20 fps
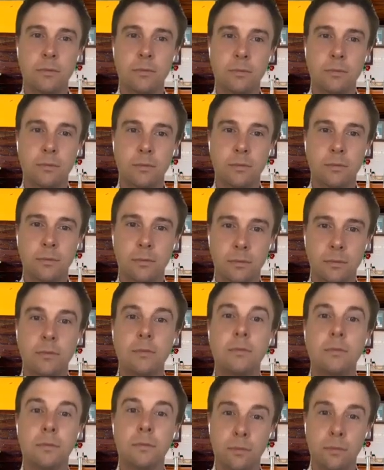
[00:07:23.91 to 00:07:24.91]

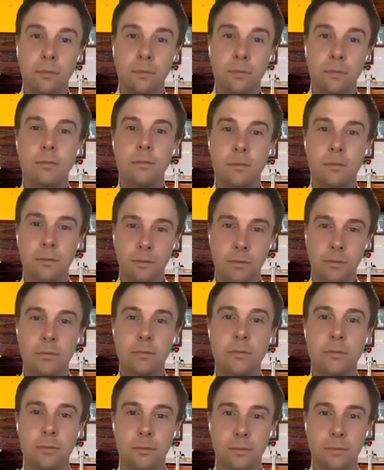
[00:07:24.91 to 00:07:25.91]

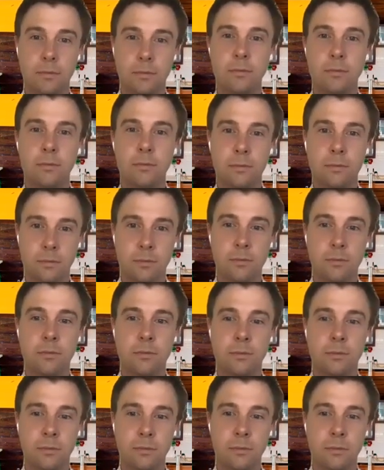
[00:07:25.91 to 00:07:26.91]

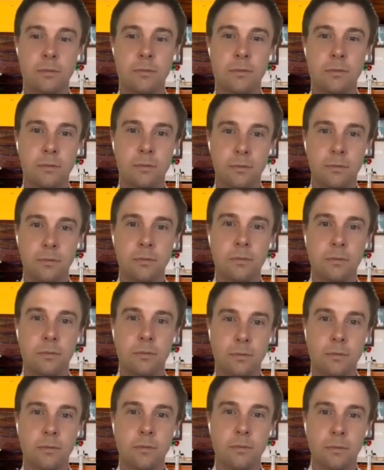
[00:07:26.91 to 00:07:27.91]

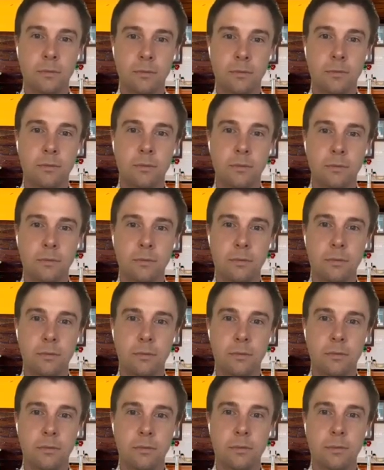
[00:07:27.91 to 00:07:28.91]

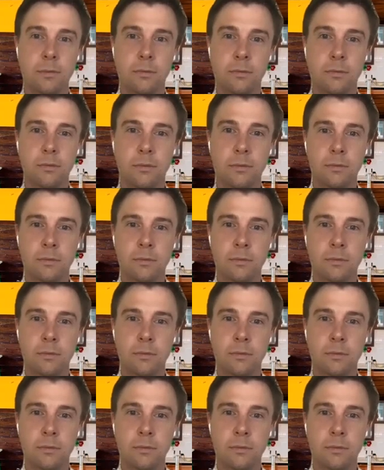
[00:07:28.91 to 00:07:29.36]
This person isn't speaking.